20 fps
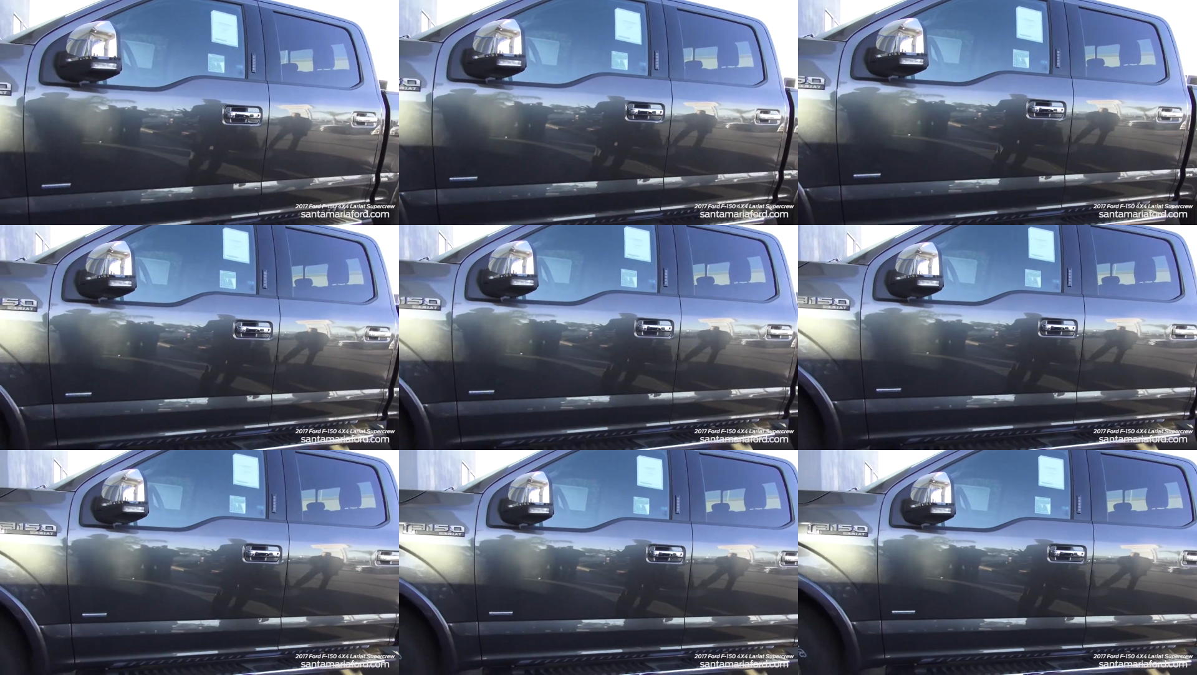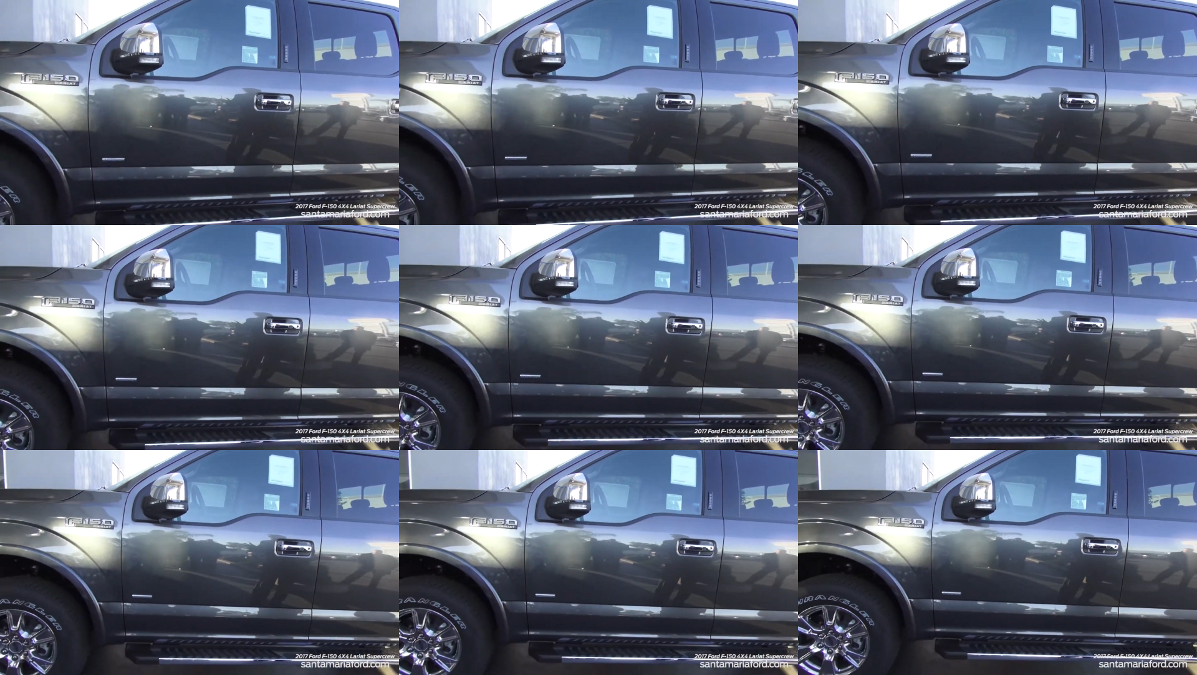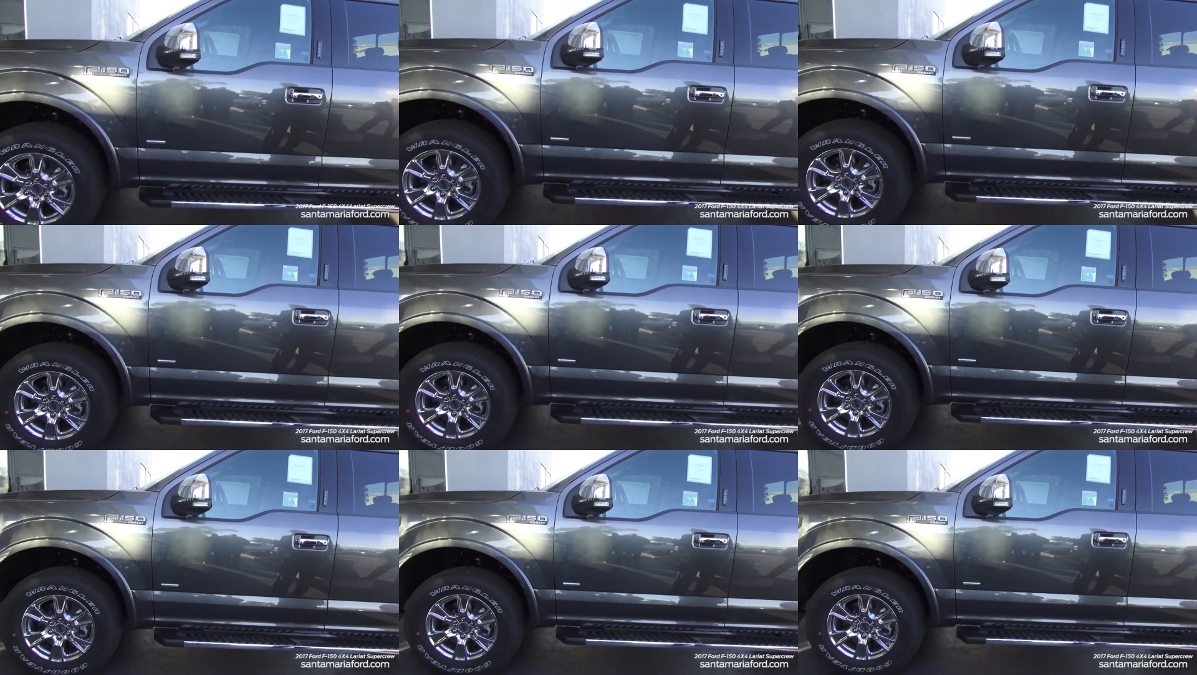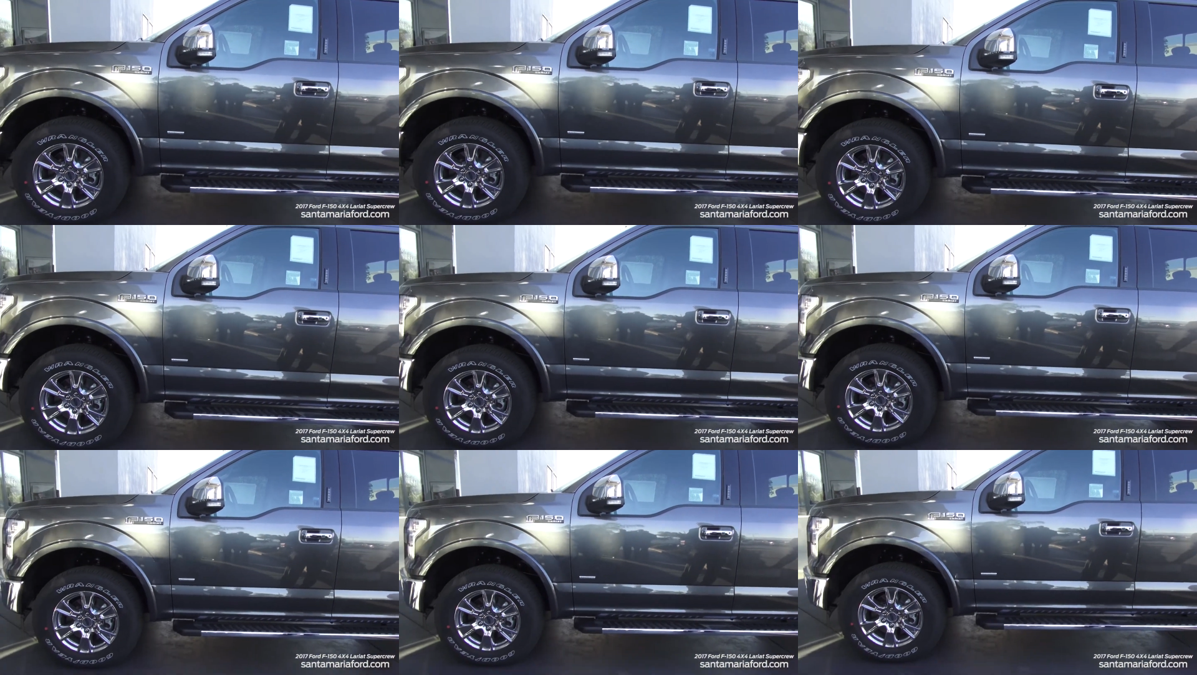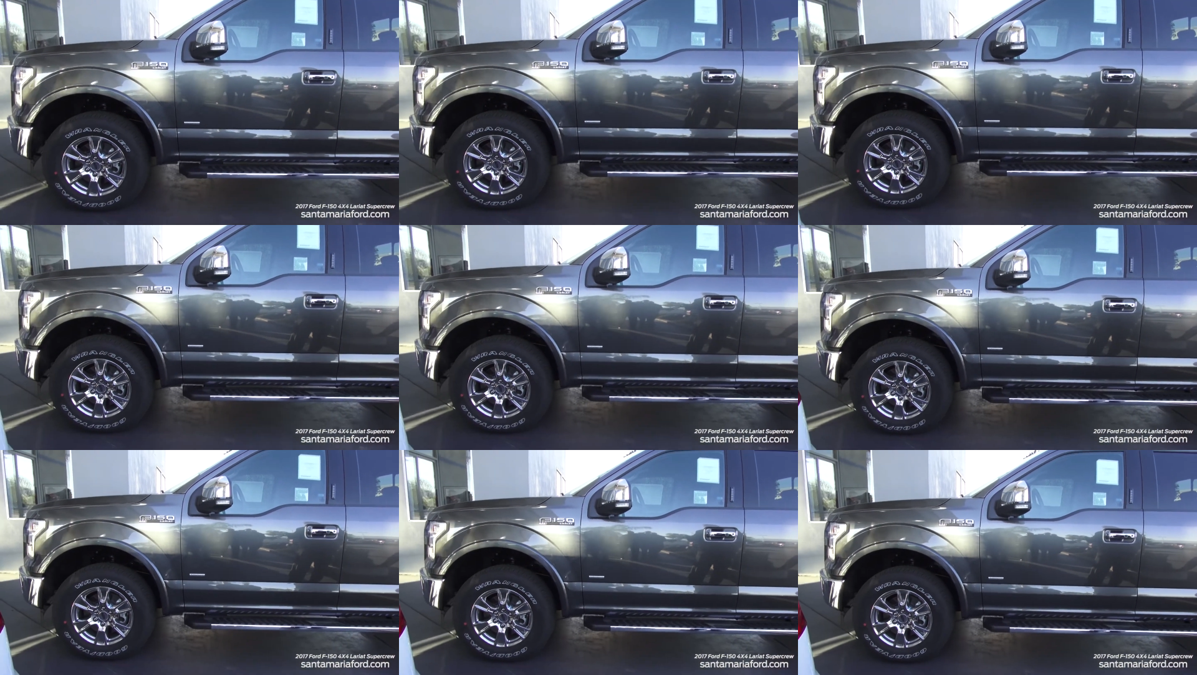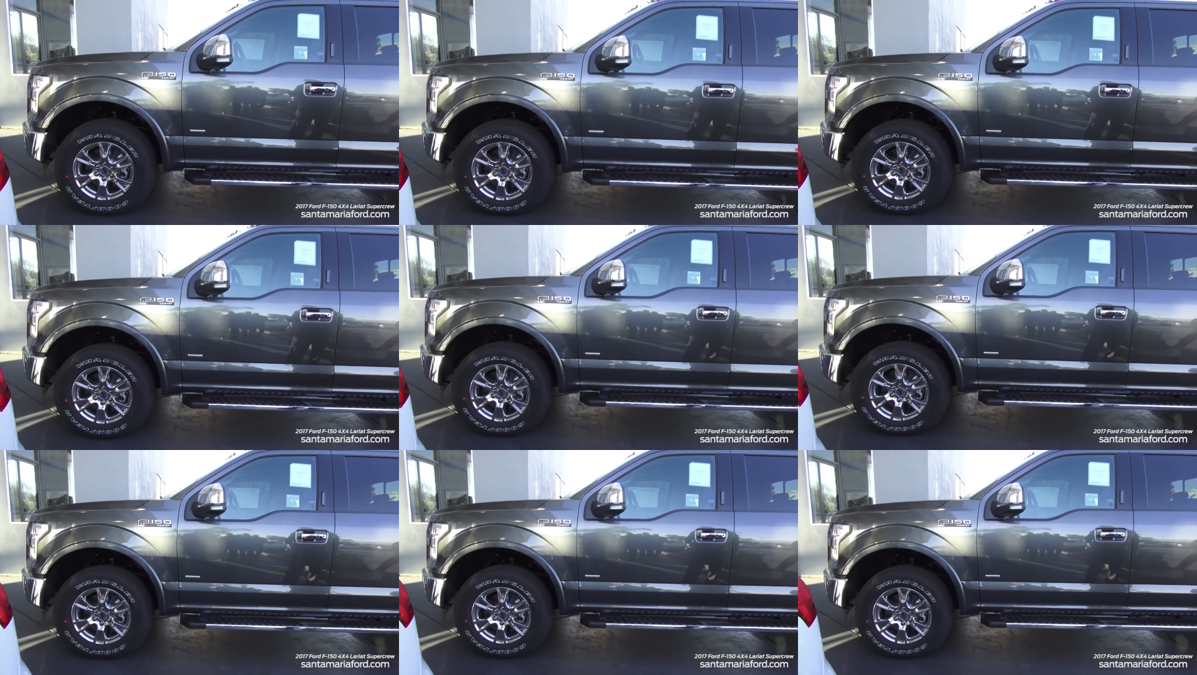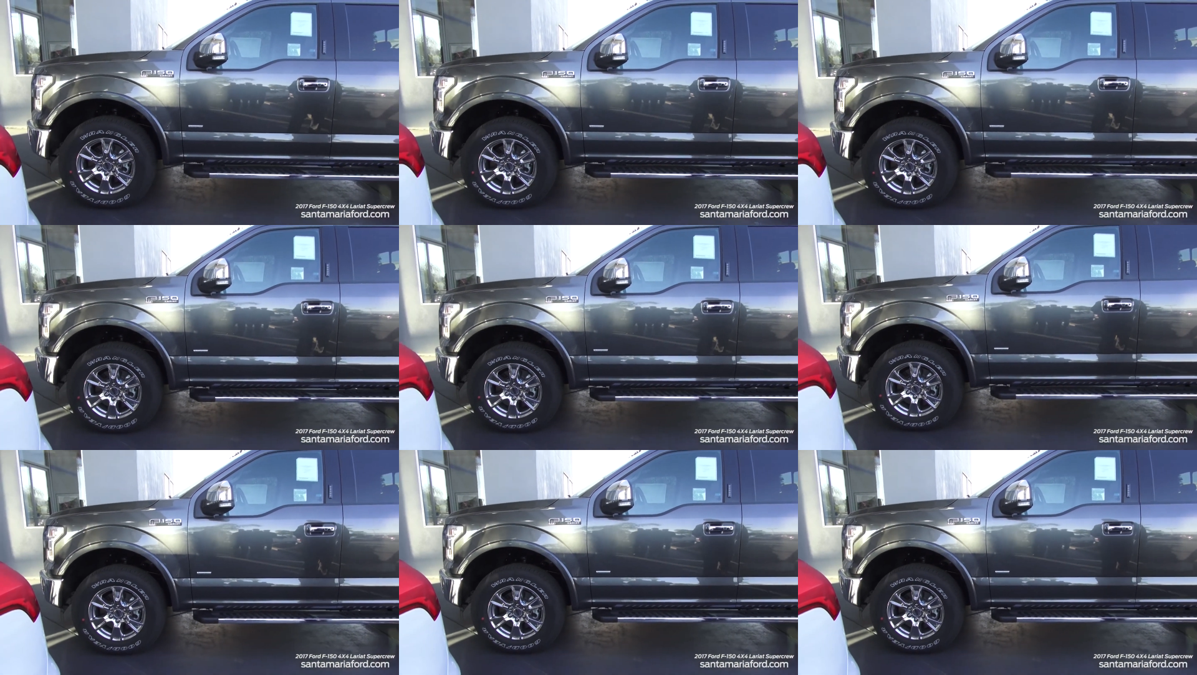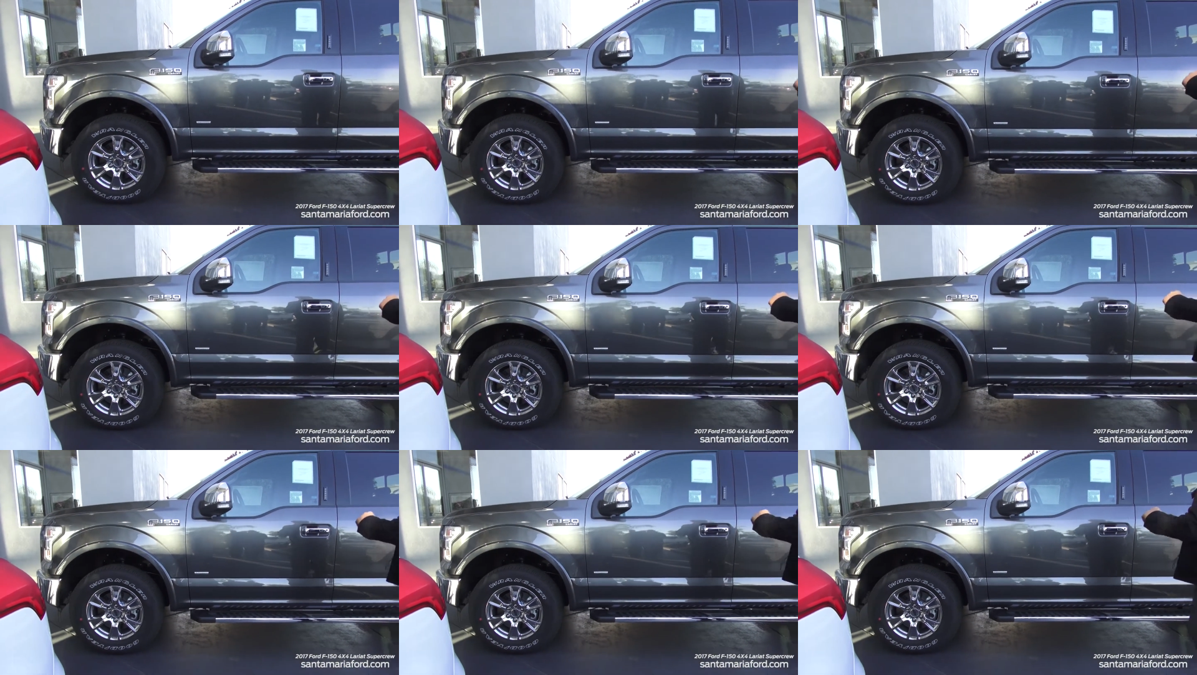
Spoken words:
[unreadable: no face in view]